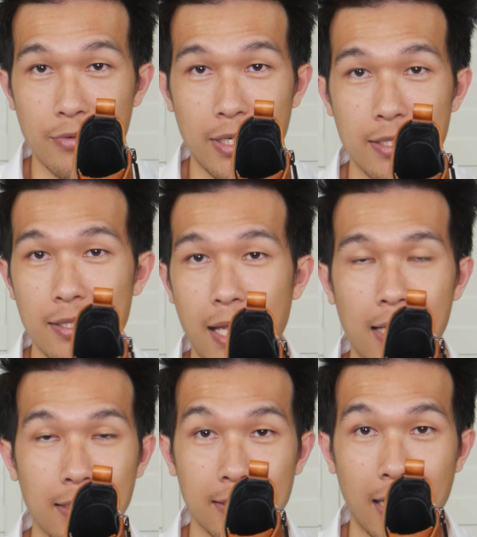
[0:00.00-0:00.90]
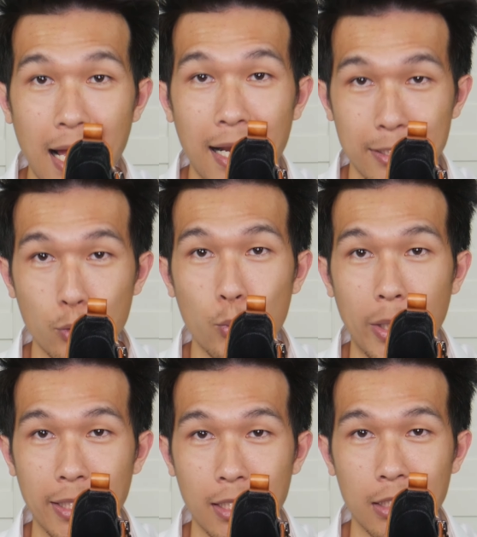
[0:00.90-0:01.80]
very stylish. I like the
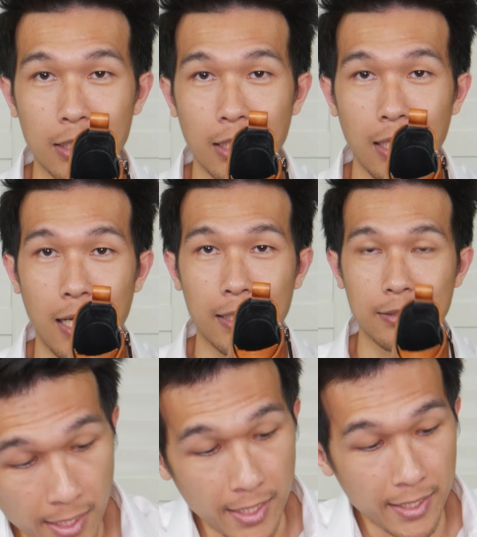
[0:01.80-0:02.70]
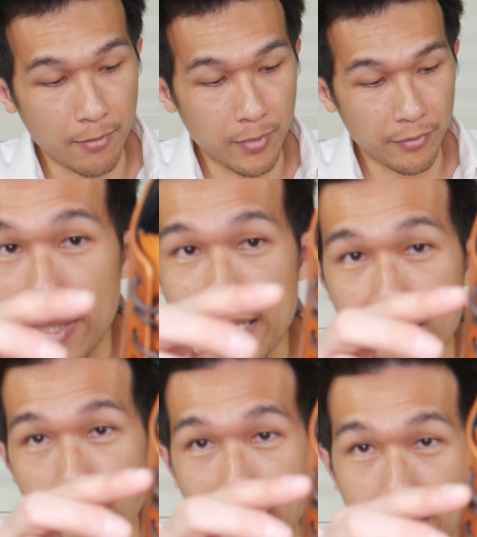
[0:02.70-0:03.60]
way it look a lot. And it comes with
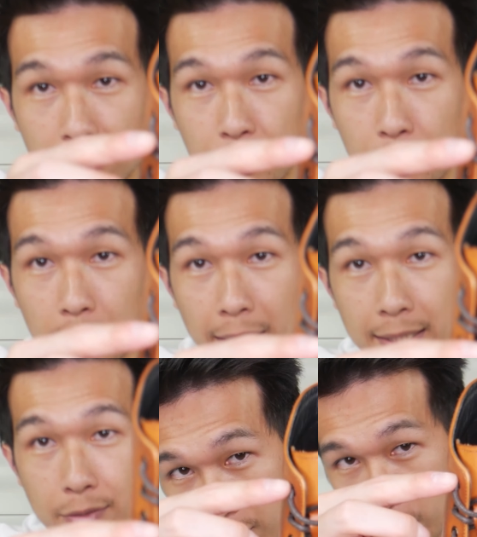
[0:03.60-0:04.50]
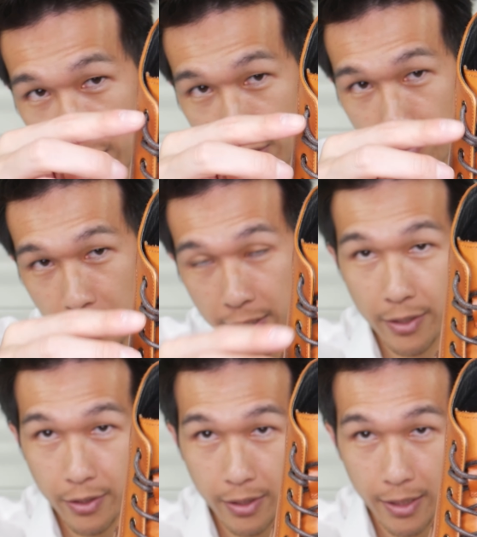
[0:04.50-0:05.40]
beeswax shoelace, which is very
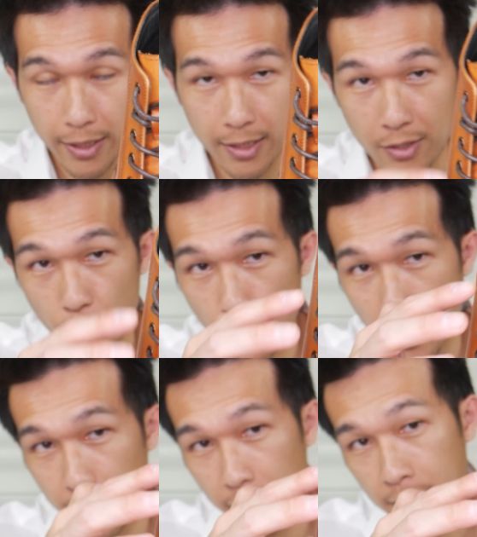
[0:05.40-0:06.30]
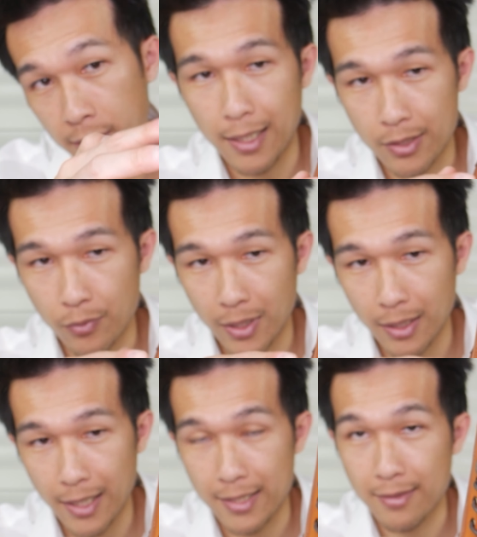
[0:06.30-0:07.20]
good against water as
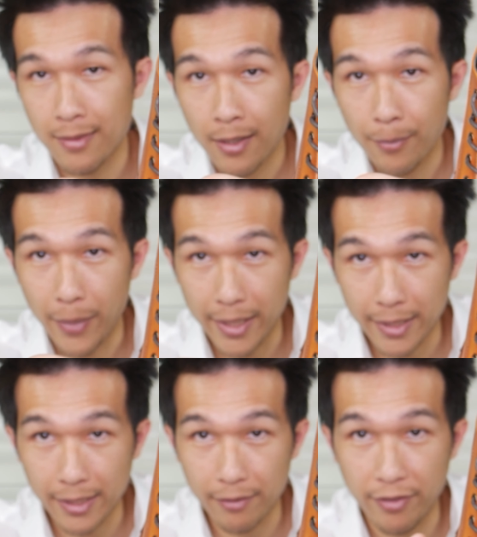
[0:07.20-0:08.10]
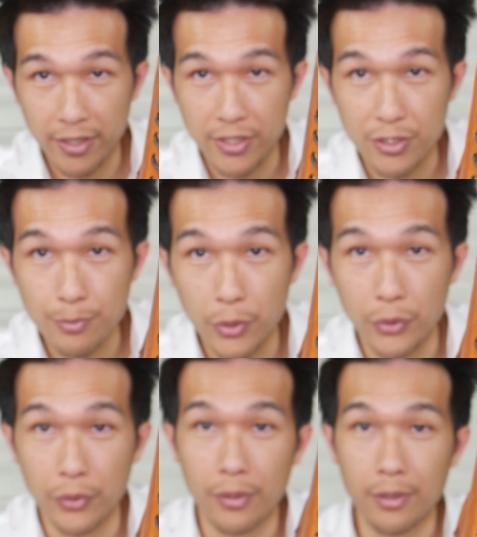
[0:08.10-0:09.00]
well as making it very
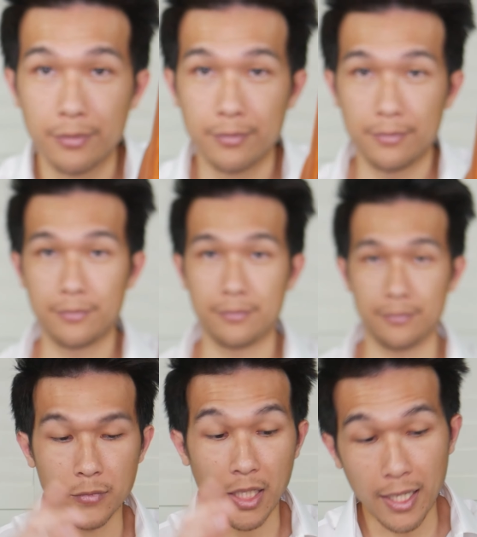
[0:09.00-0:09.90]
smooth. The